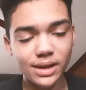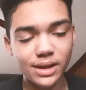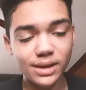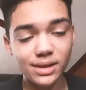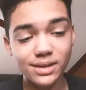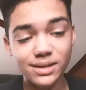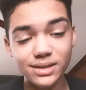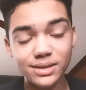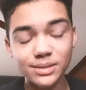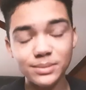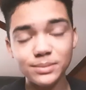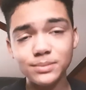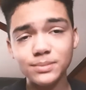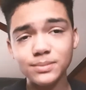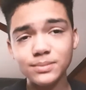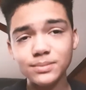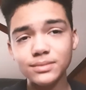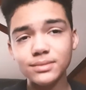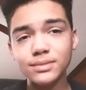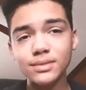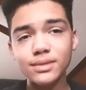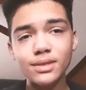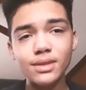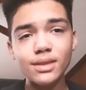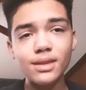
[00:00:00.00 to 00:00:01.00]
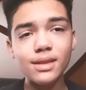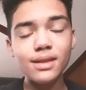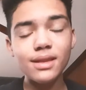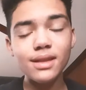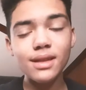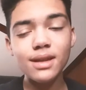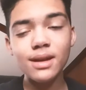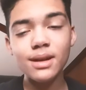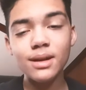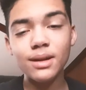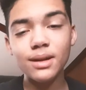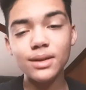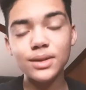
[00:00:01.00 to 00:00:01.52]
back
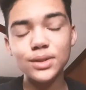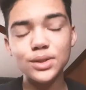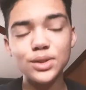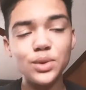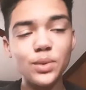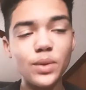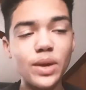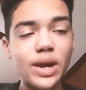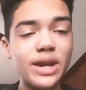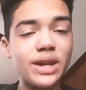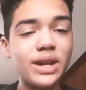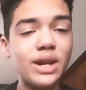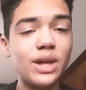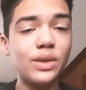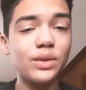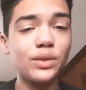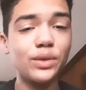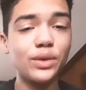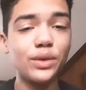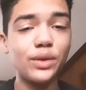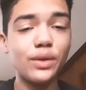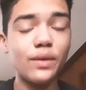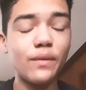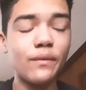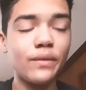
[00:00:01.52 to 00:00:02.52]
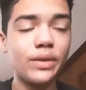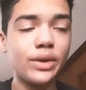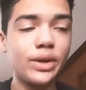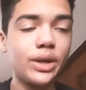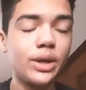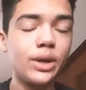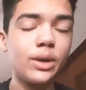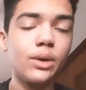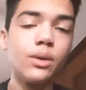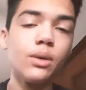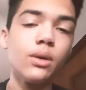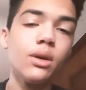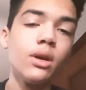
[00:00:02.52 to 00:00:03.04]
uh, to another
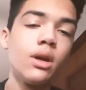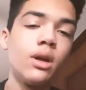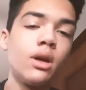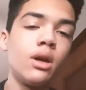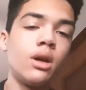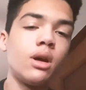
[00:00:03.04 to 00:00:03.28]
video.